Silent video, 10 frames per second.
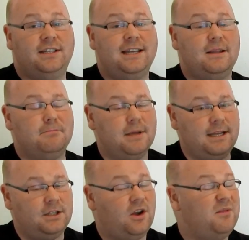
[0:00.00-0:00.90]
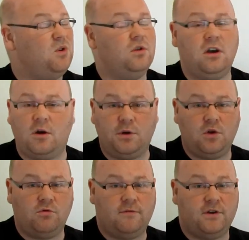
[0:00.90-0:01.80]
In the meantime, good luck with
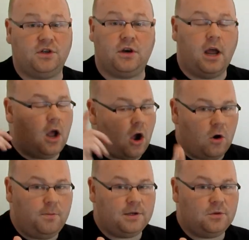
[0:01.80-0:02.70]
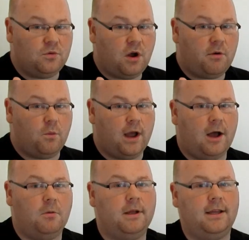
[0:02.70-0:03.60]
your revision. Hope it's all going
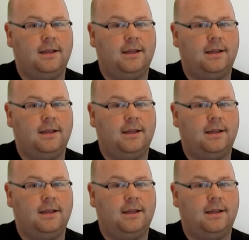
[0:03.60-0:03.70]
well.